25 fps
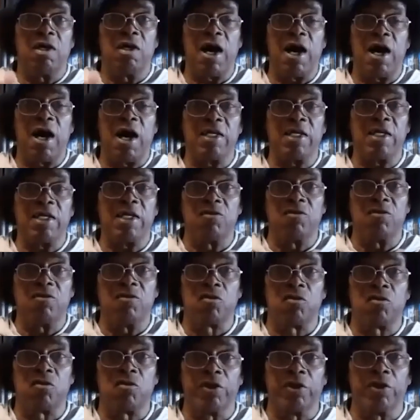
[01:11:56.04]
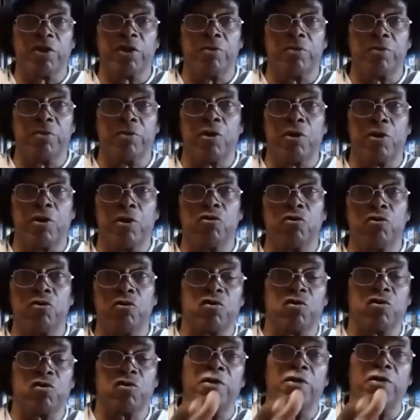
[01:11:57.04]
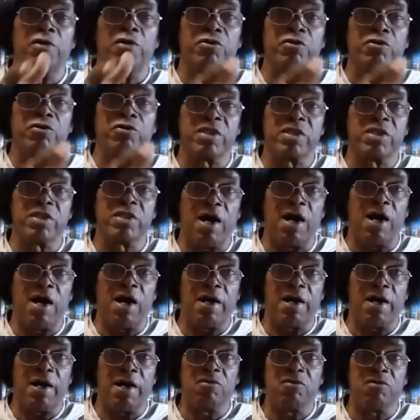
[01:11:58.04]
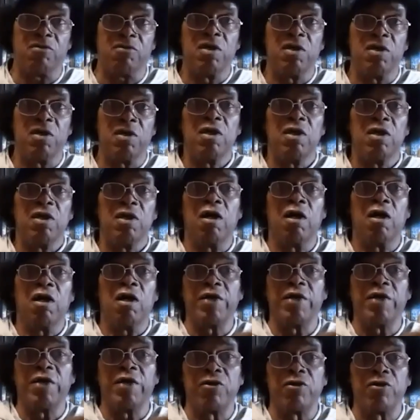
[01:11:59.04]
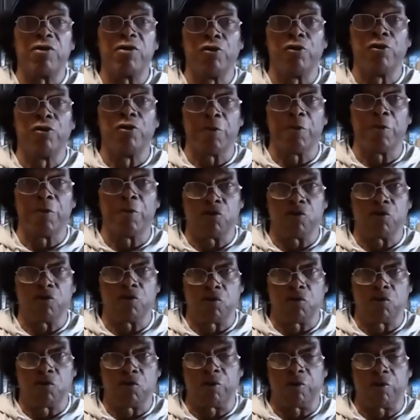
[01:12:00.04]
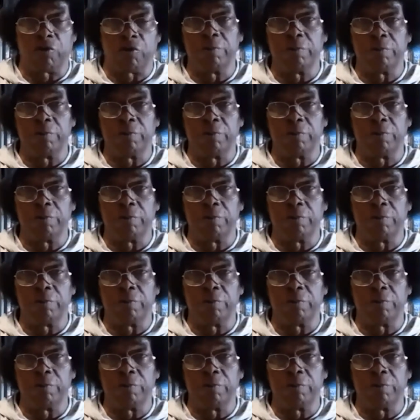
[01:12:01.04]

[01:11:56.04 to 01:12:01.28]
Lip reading: i.e. simulator mortis, under the guise of a corporate structure,